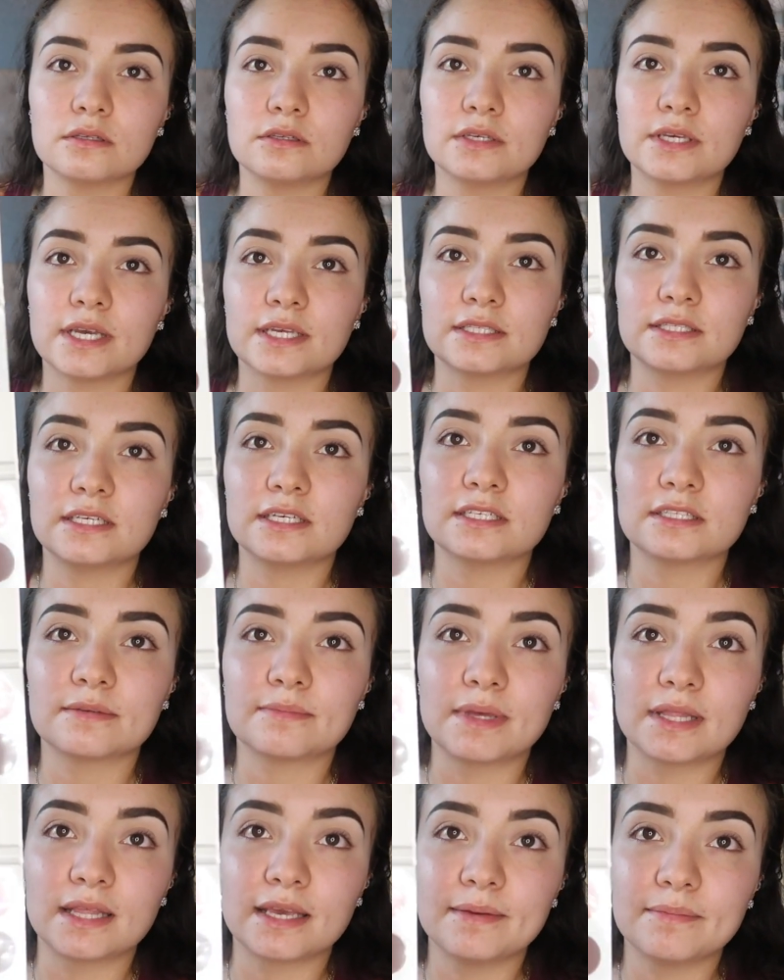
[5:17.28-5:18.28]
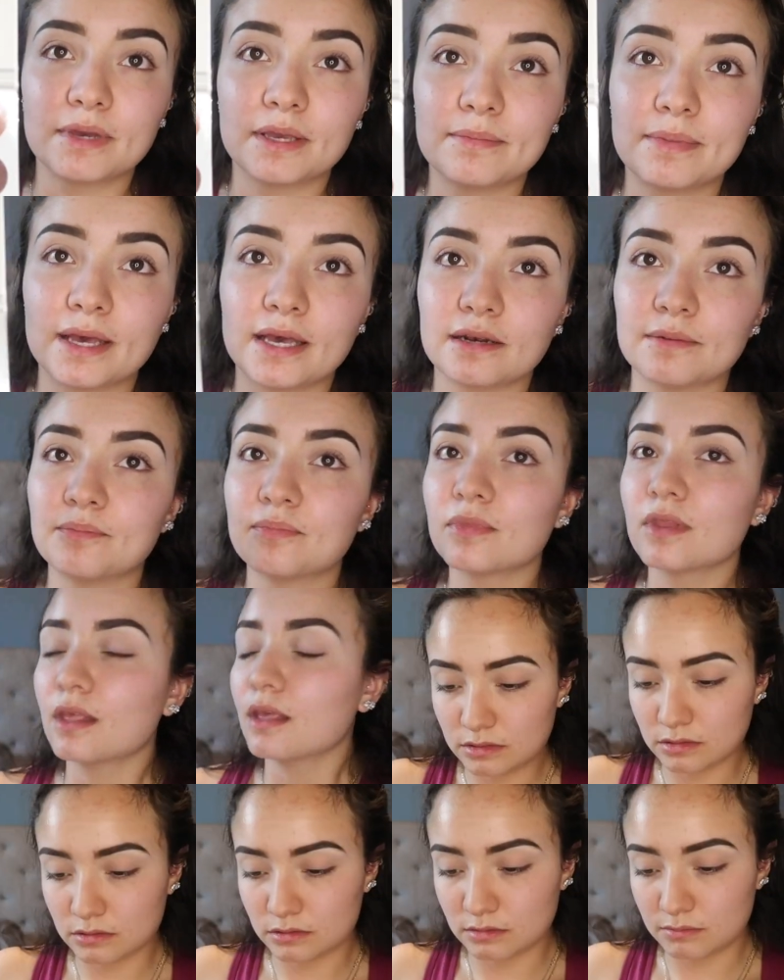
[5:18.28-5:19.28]
You can't see because I'm a light, my bad.
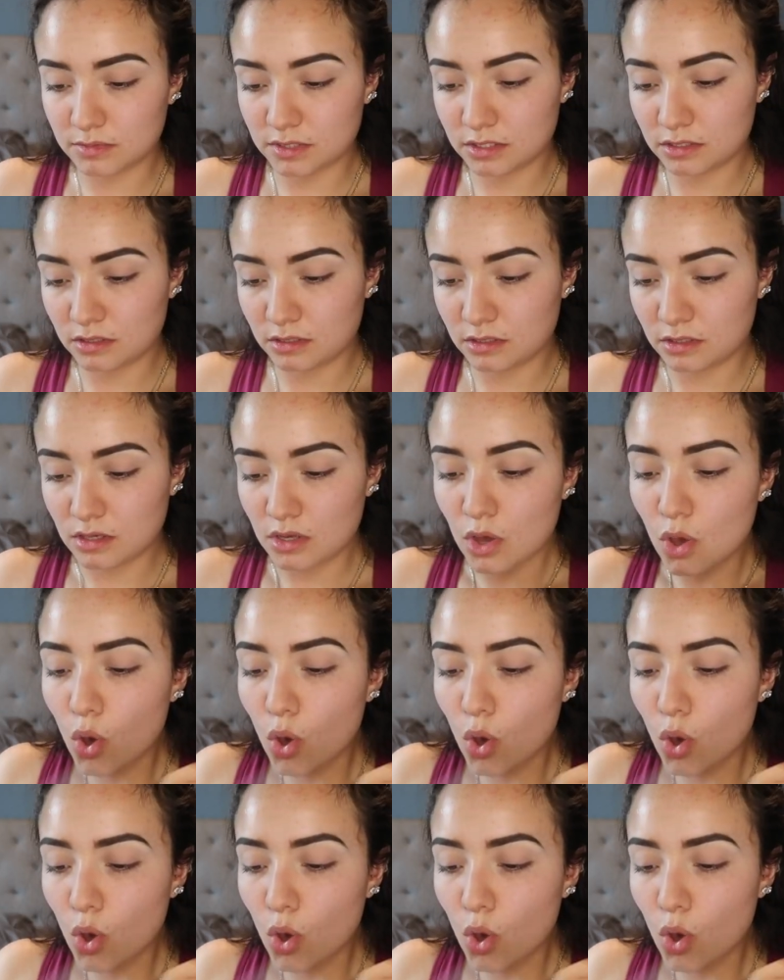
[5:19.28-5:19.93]
So let me see.